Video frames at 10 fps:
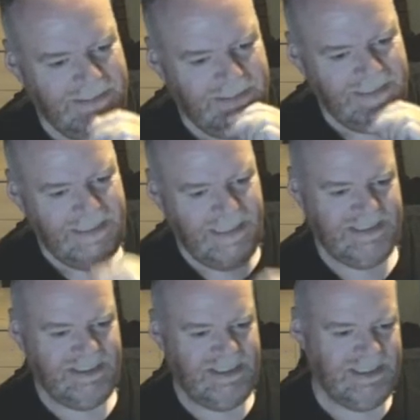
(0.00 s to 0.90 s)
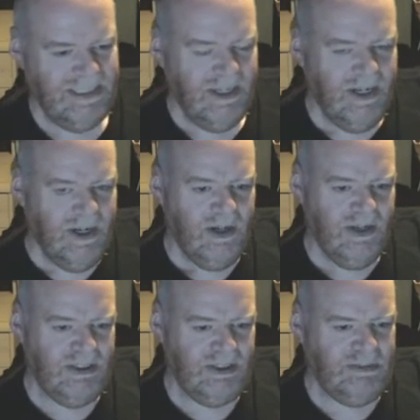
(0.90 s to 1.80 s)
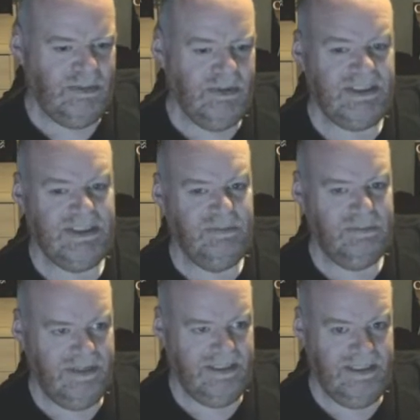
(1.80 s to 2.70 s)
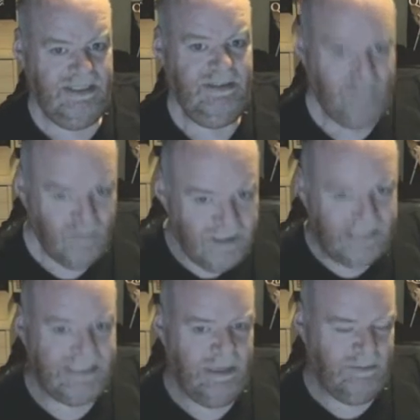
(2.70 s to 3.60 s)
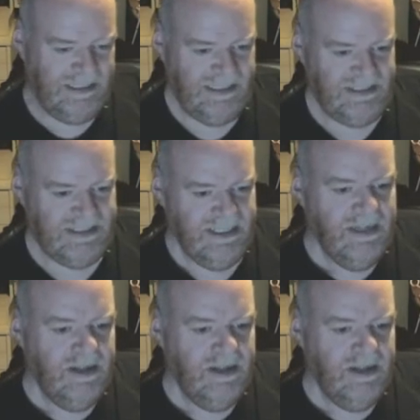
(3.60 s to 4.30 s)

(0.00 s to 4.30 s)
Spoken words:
Nelson says, she put this in really capital letters.